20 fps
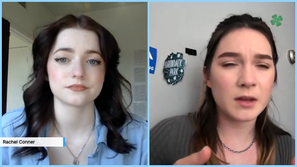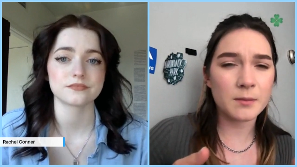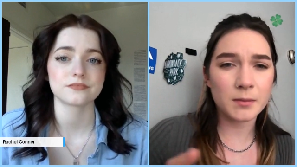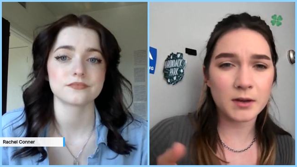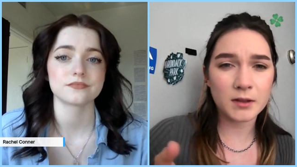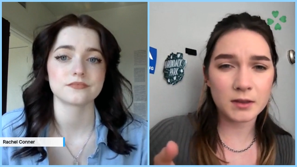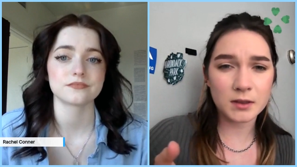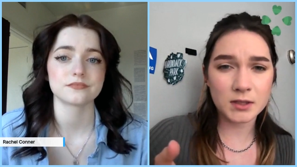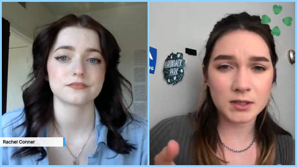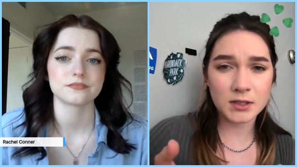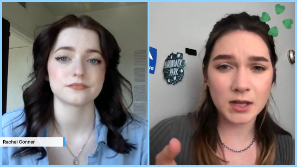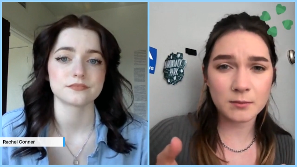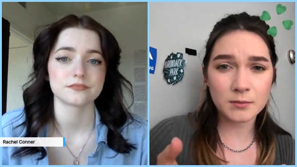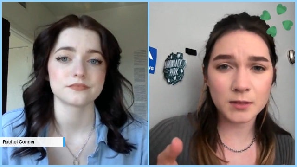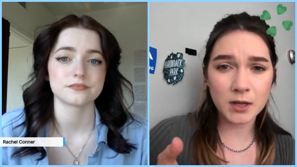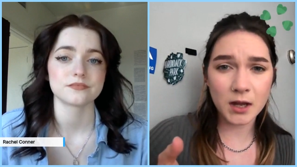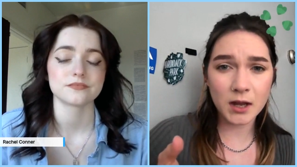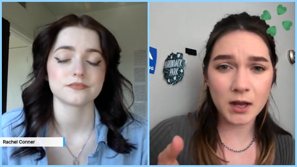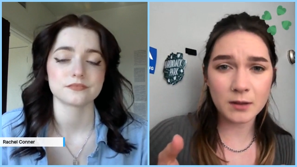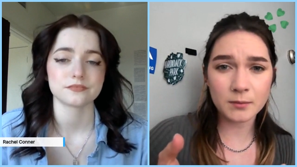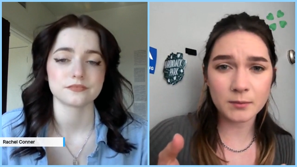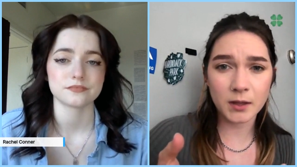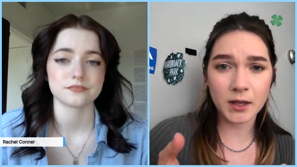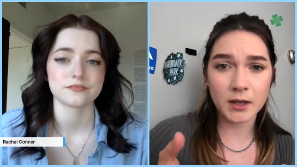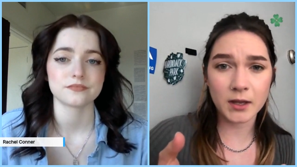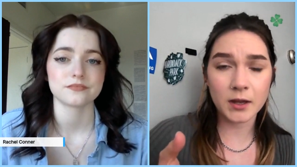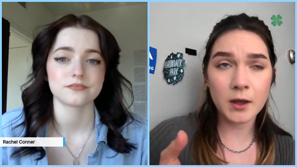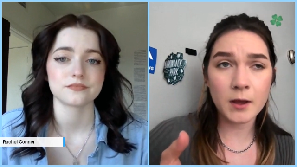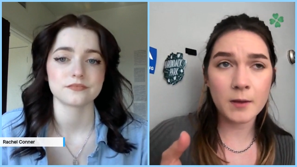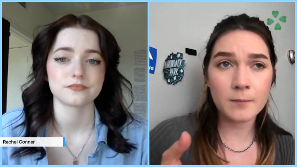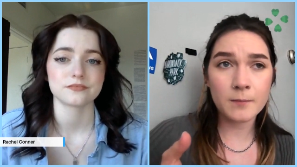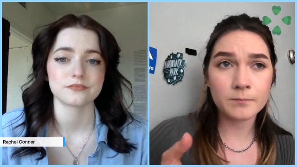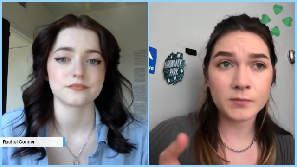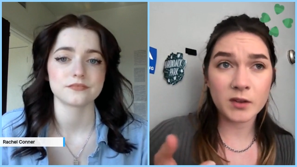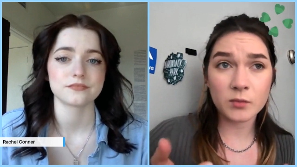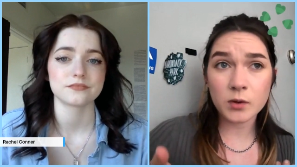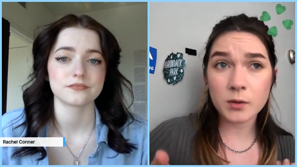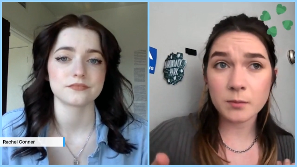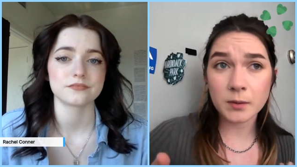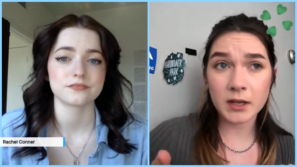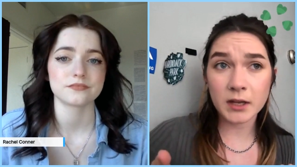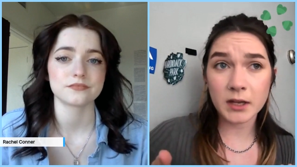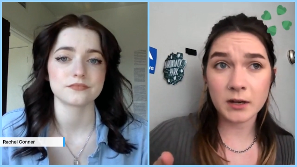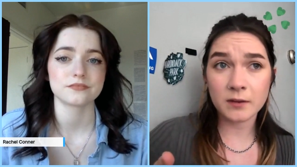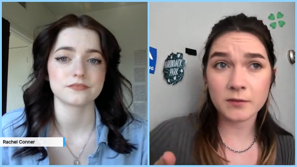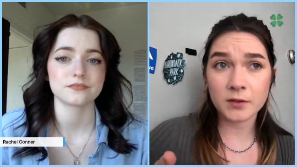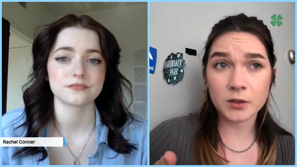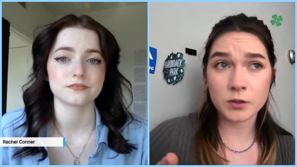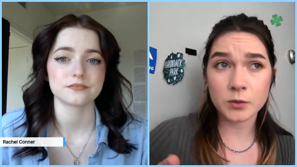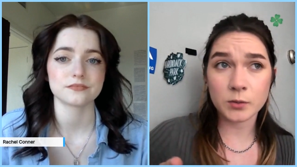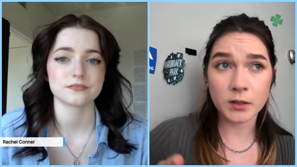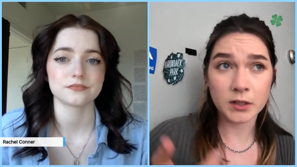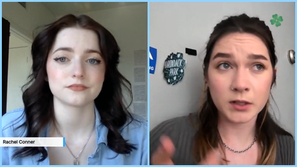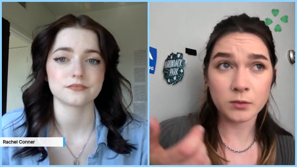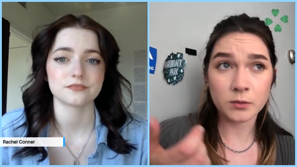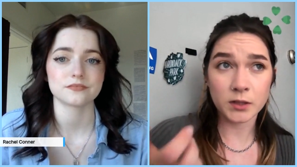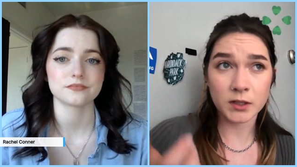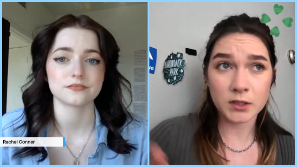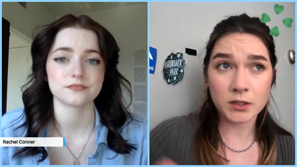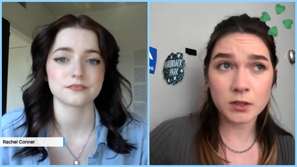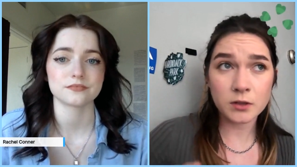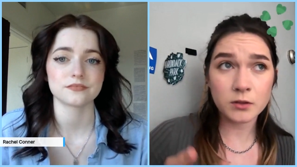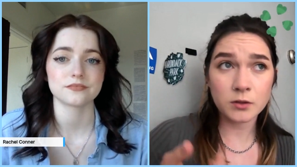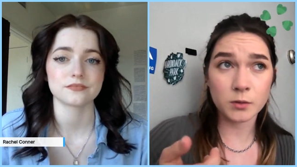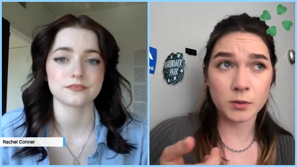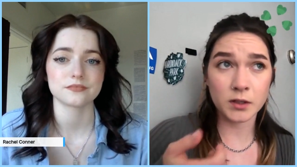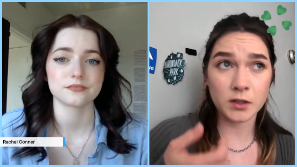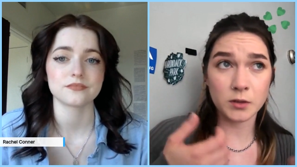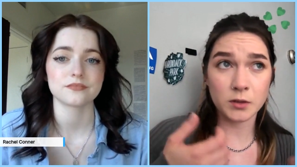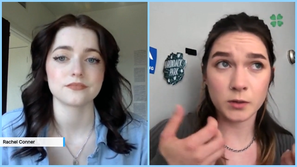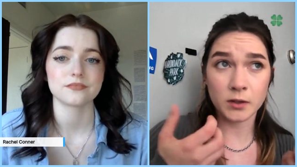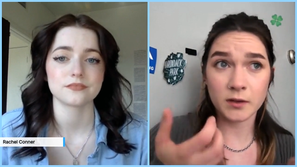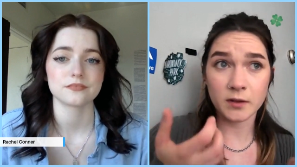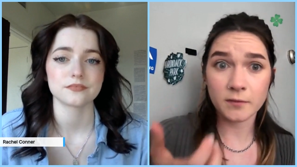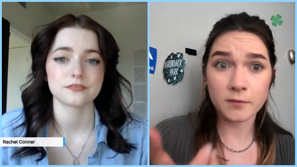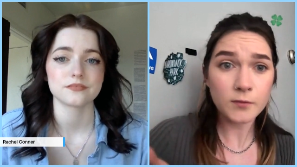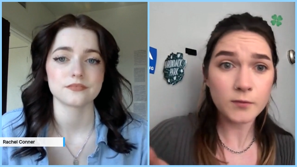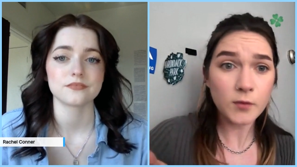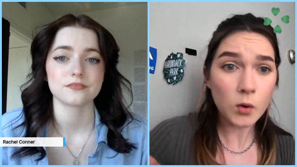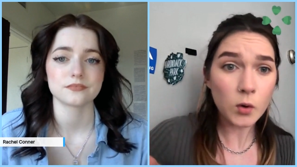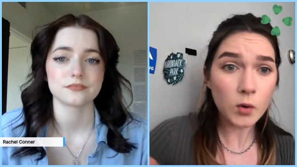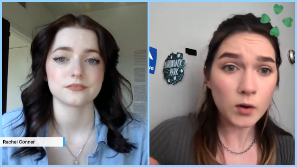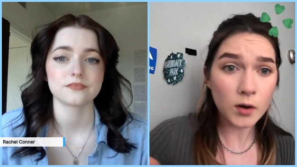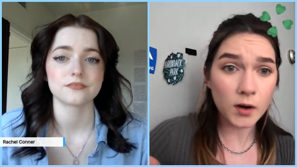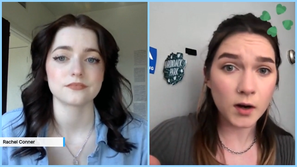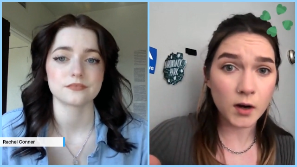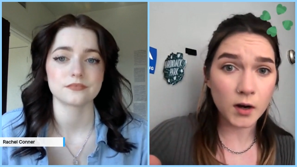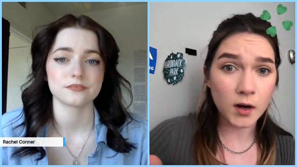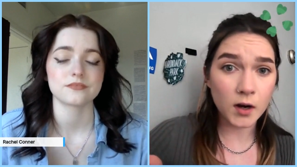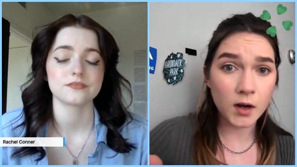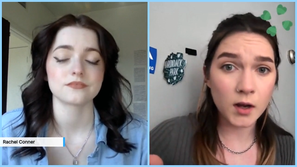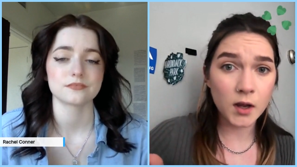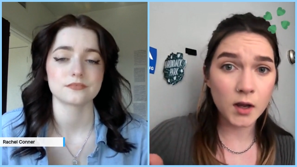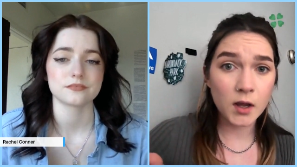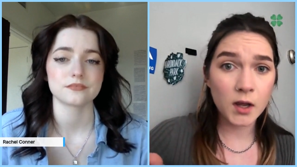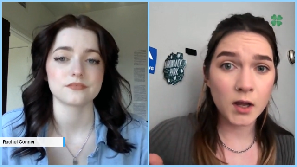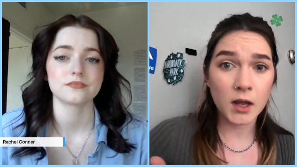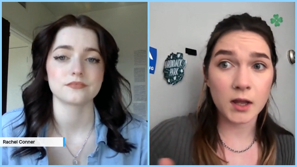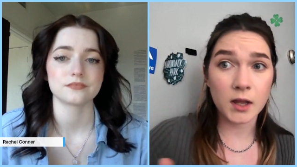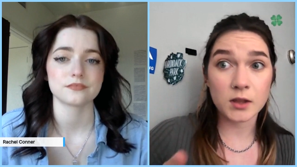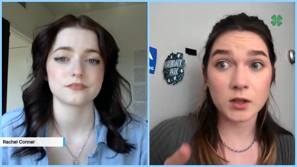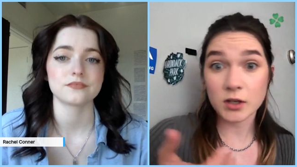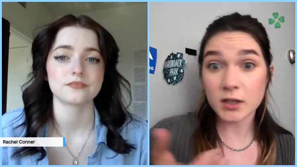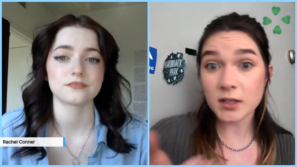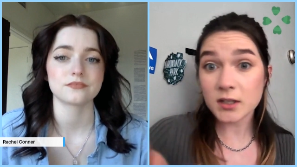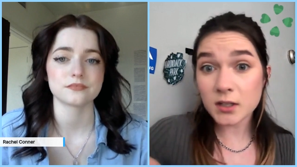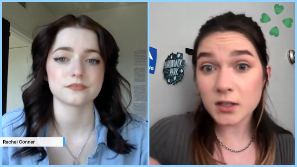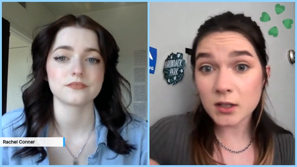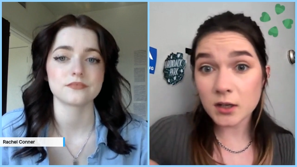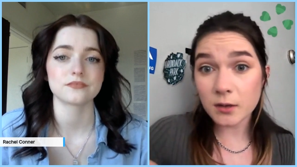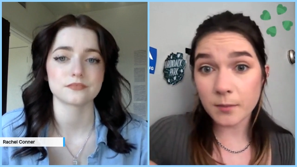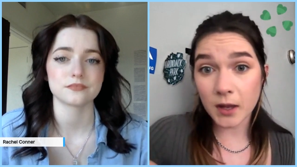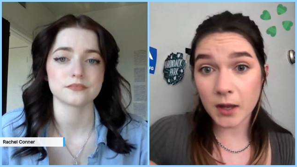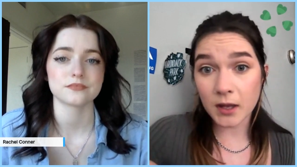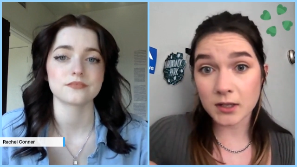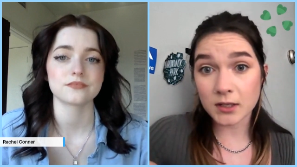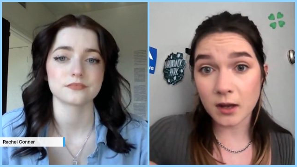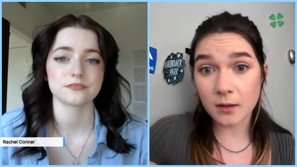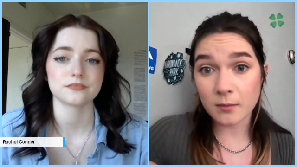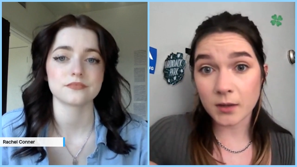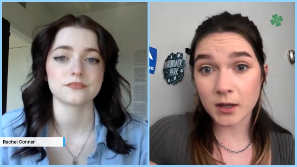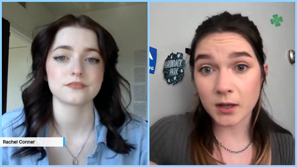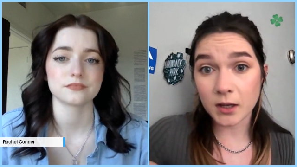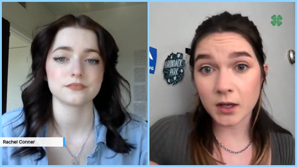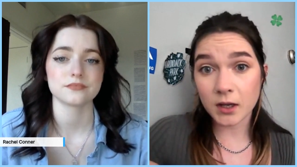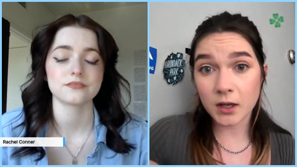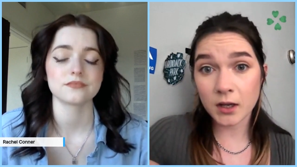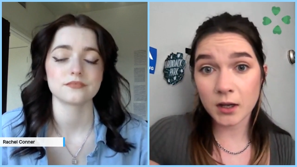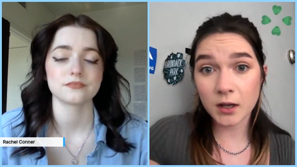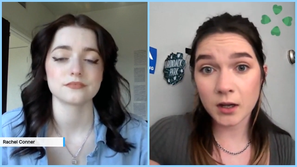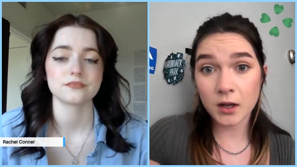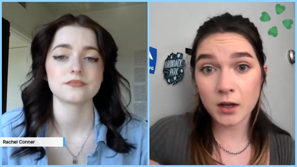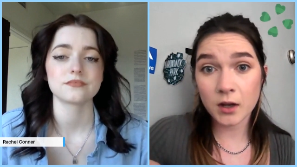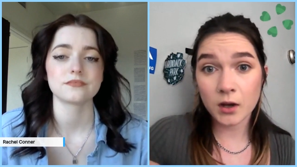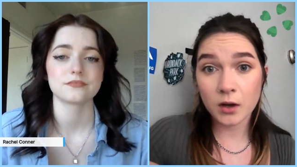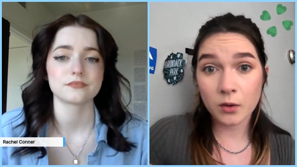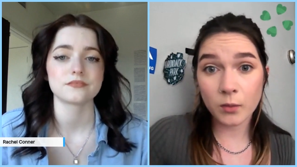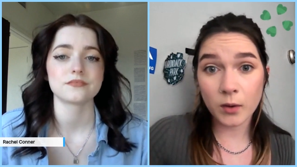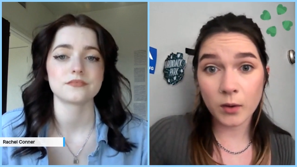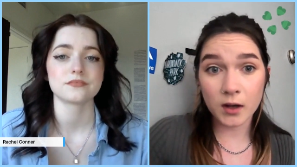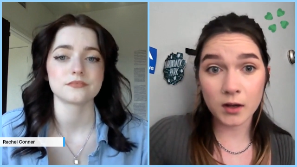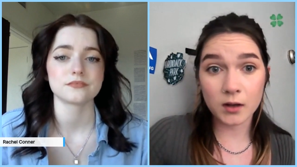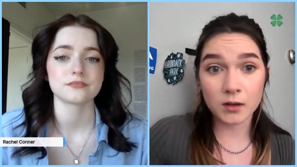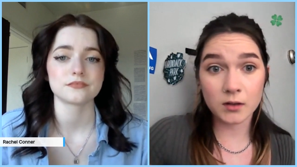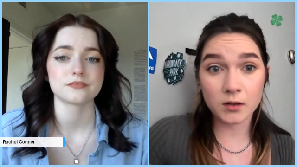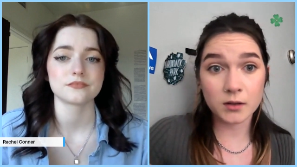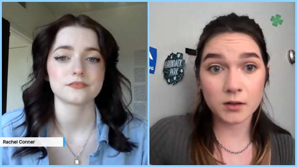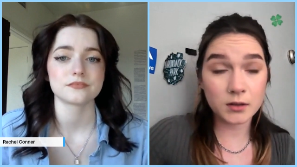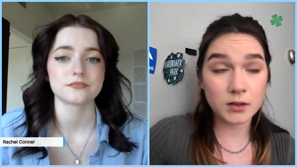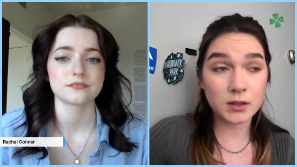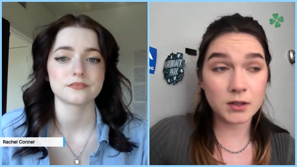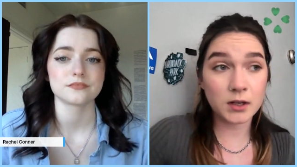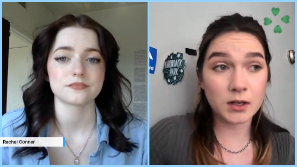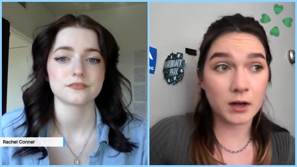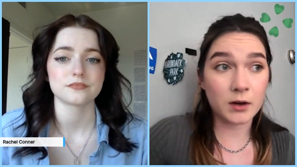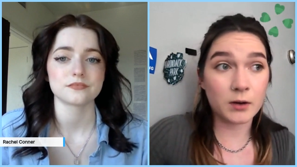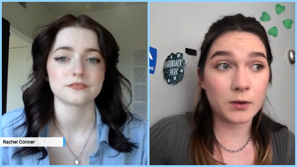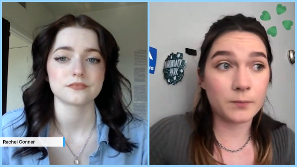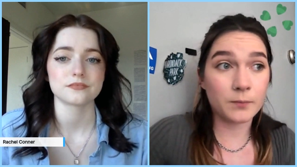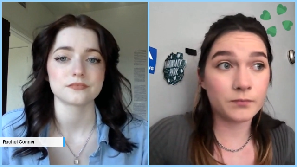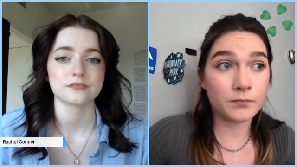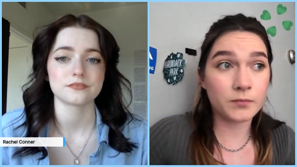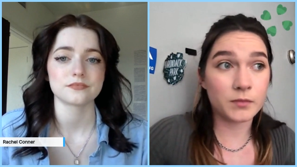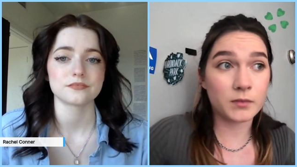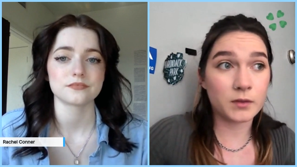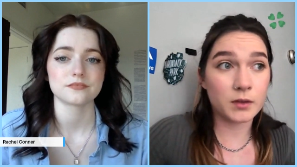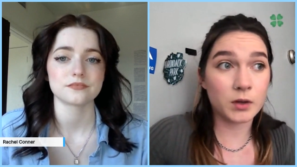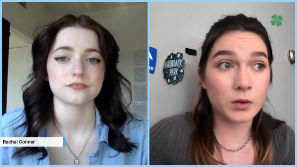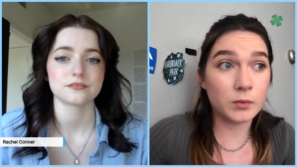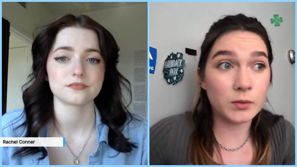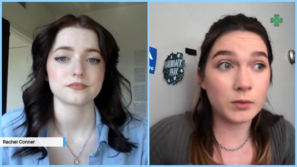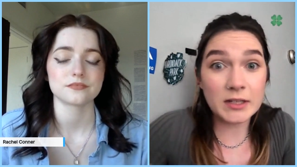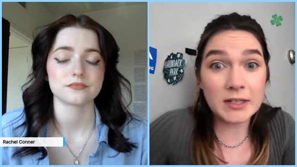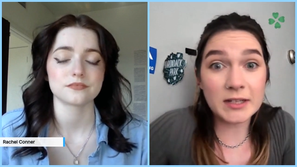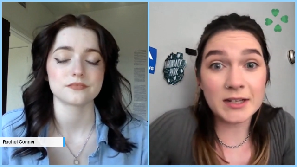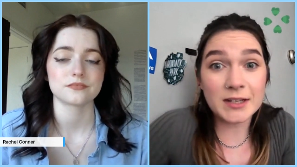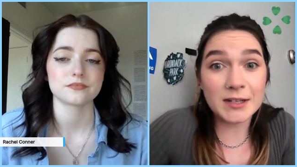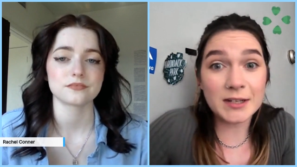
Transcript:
Speaker 1: But at the same time, like if we're planning for 2022, 2024, and there isn't a pandemic, well, you know, we need to